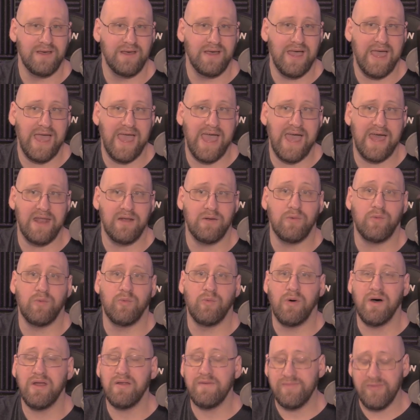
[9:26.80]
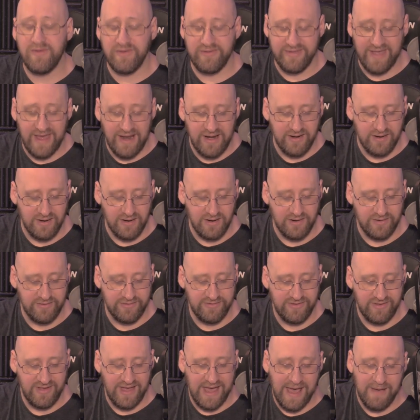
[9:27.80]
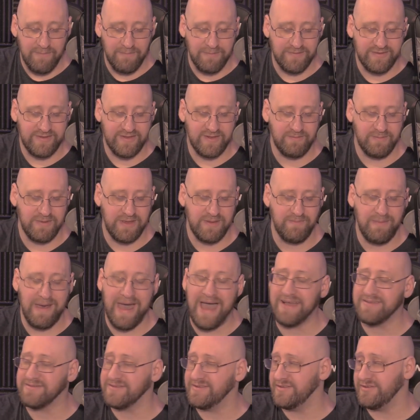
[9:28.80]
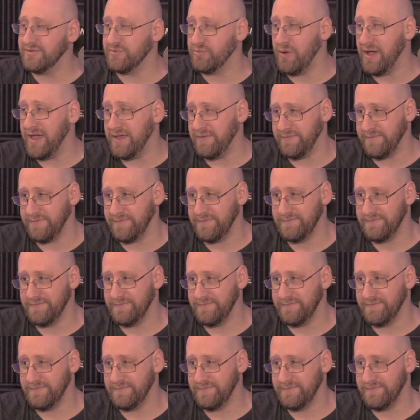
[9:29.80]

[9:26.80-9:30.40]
And one of the senators happens to be Paxton's wife.